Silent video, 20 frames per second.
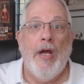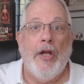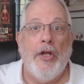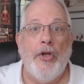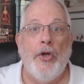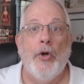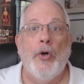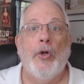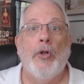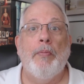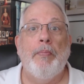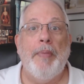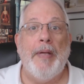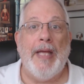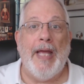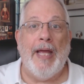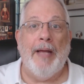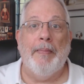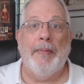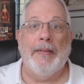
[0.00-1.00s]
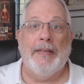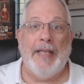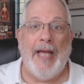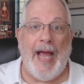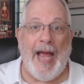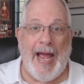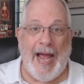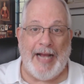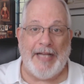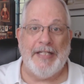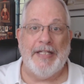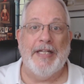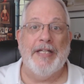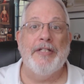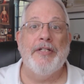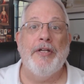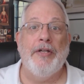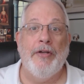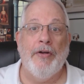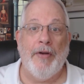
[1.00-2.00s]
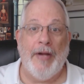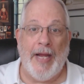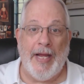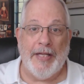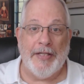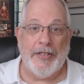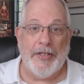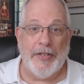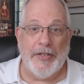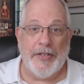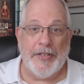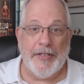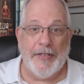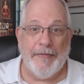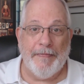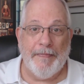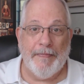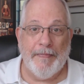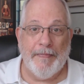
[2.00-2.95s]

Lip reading: you'll be able to access your answers.